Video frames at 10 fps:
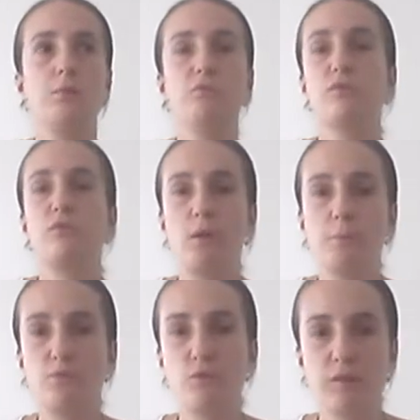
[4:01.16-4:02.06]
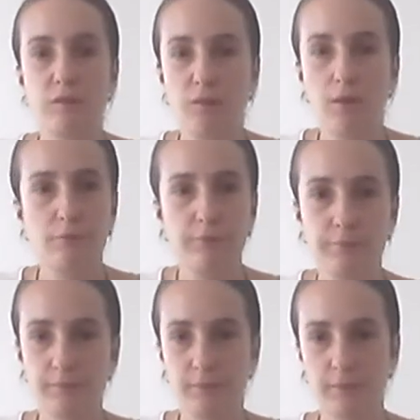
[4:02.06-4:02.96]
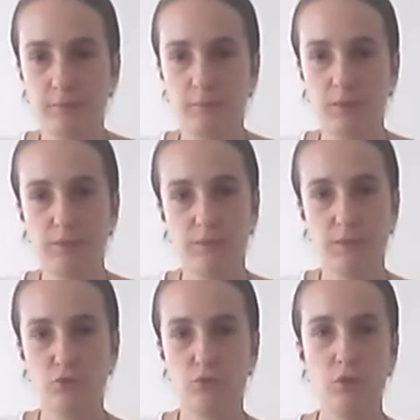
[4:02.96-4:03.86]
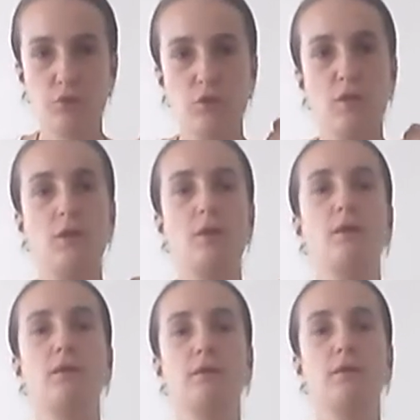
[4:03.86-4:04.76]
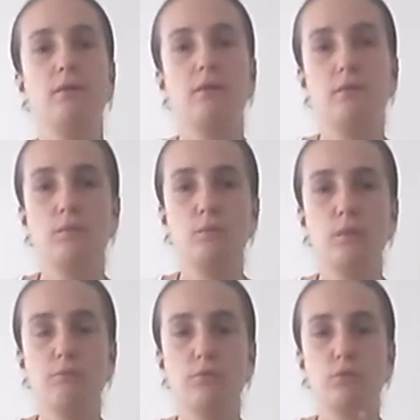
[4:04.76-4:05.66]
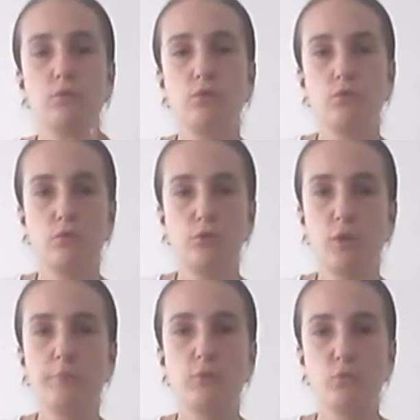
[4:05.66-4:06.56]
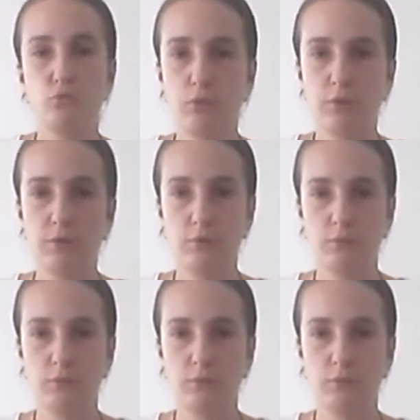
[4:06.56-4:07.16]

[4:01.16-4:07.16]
even stop drinking coffee. Guilty in charge. You never stopped to try